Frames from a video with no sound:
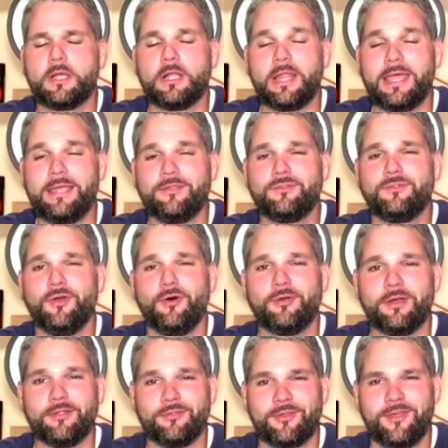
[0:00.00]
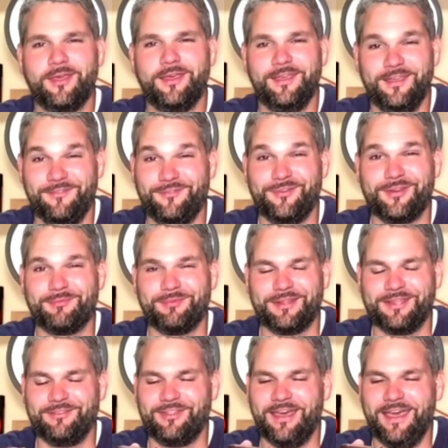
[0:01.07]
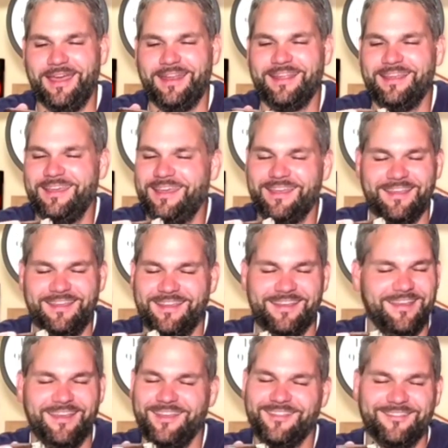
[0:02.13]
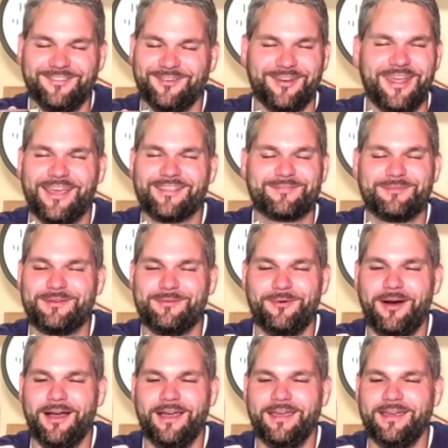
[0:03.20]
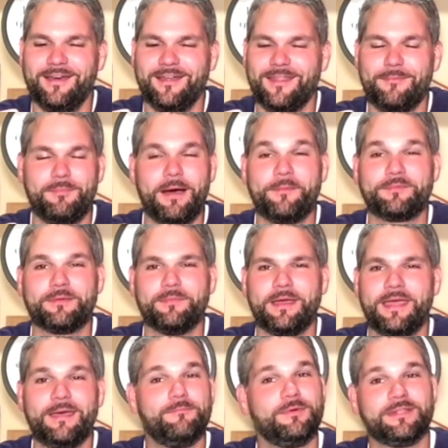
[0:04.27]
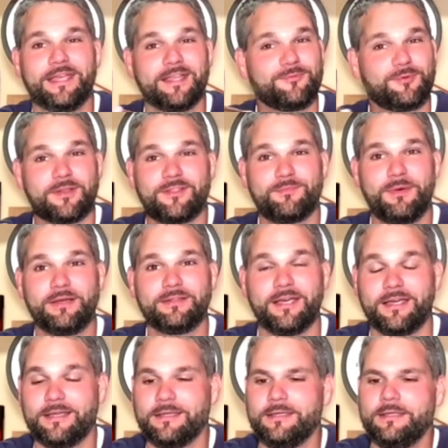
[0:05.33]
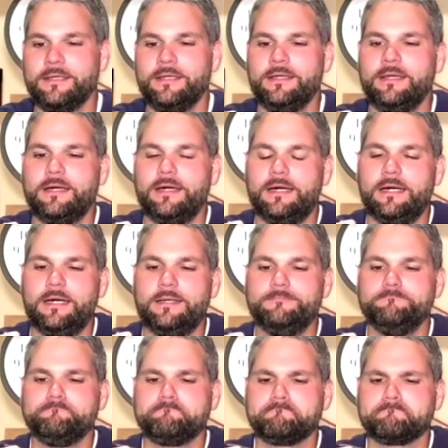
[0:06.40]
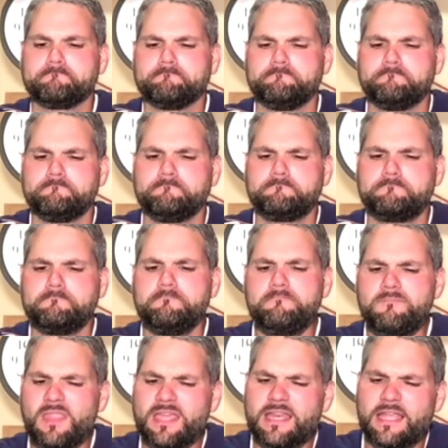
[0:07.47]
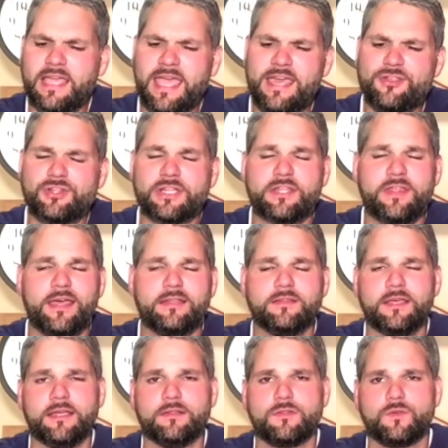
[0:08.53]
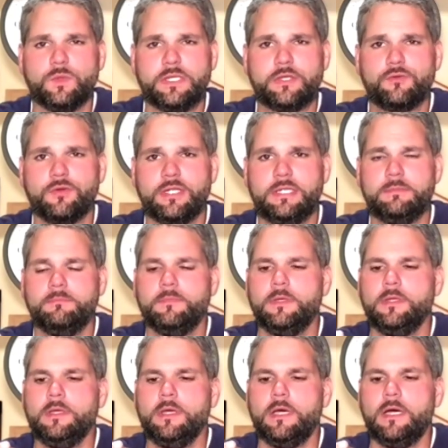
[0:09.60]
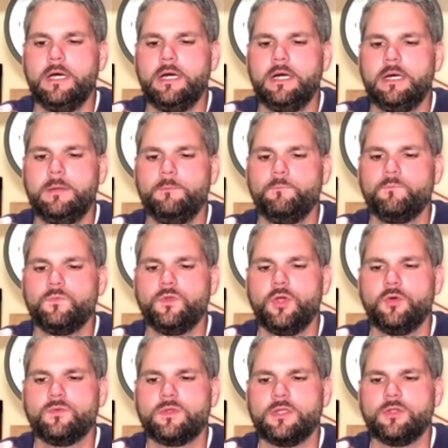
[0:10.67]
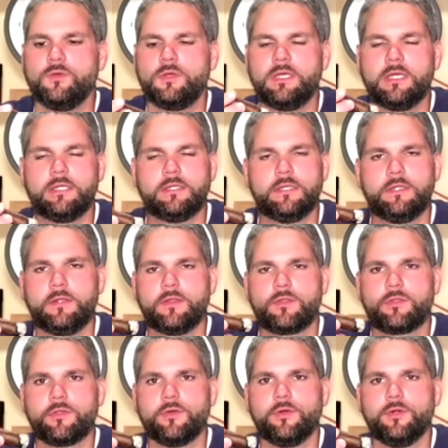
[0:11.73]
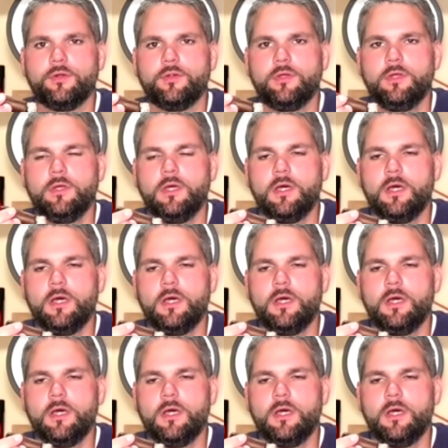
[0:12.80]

glazed donuts, if you can believe that. Don't ask me why that popped in my head, but that's what it smelled like. And occasionally that sweet cream note that you get in this third